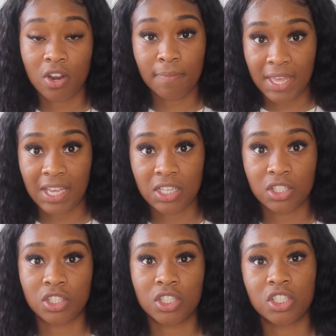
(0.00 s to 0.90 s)

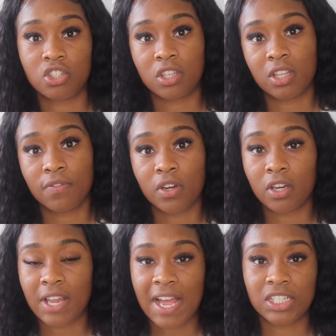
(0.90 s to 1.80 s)
page just strictly for
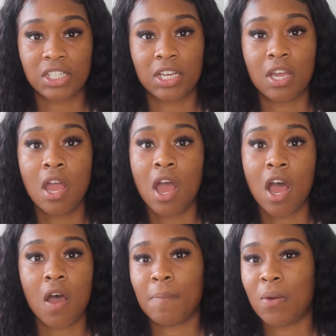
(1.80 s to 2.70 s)
your lashing.
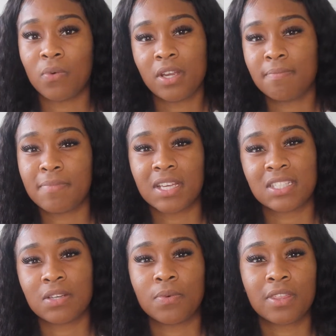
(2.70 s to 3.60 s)
I wouldn't
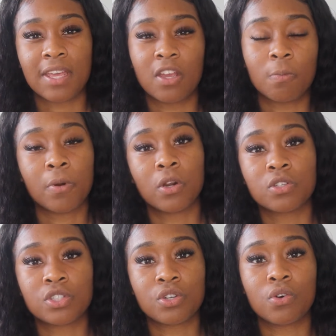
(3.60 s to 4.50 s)
mix it with like your
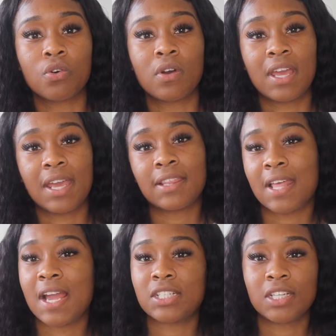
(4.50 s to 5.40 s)
personal and
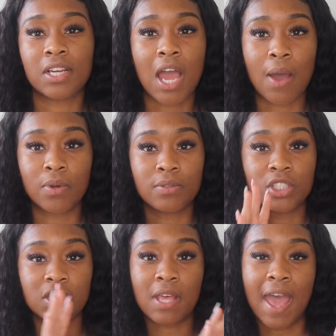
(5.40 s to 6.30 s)
lashing. I would
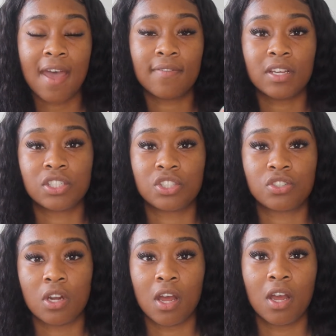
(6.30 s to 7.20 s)
just have
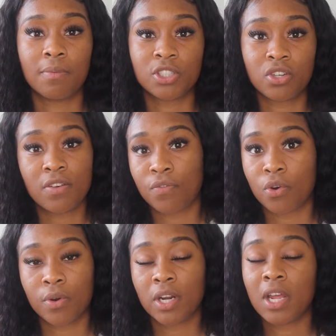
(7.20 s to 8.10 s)
a
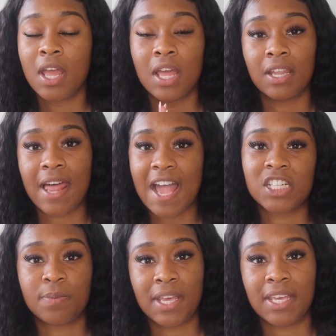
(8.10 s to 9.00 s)
straightforward
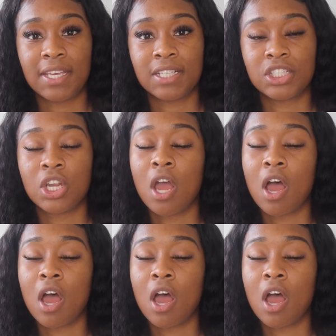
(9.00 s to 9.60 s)
lash page,